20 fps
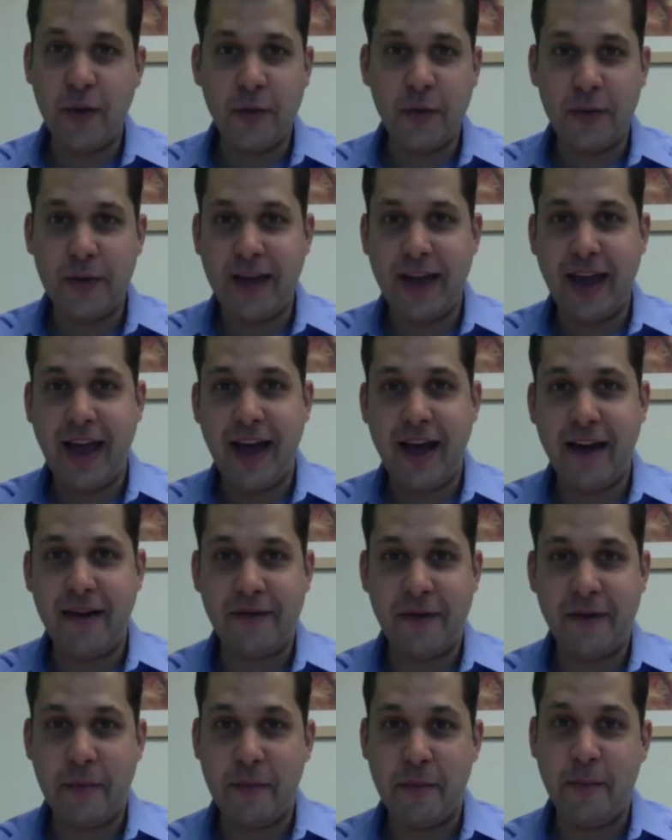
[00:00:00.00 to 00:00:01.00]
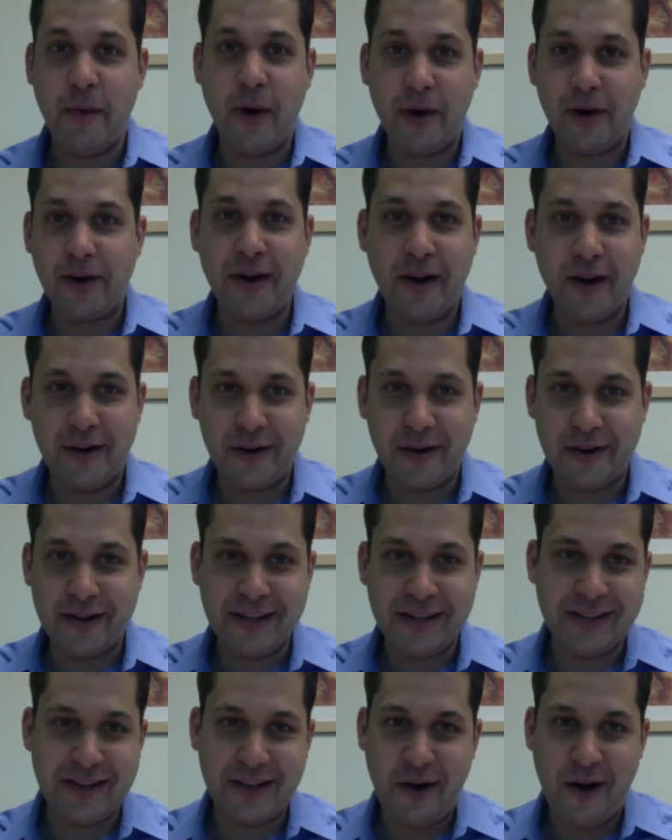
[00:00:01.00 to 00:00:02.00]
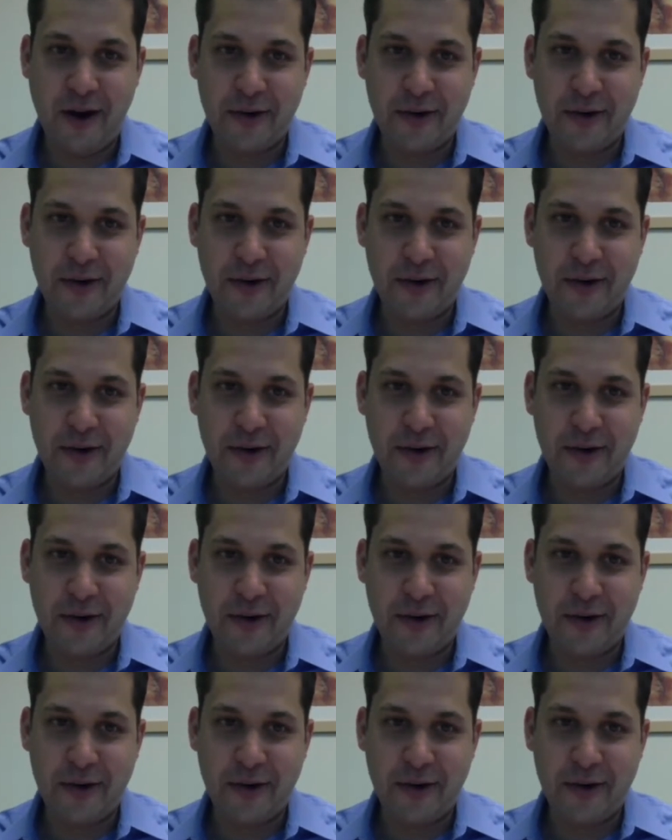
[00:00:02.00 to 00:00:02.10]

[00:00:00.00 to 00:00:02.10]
We have Mark Hunter. He's the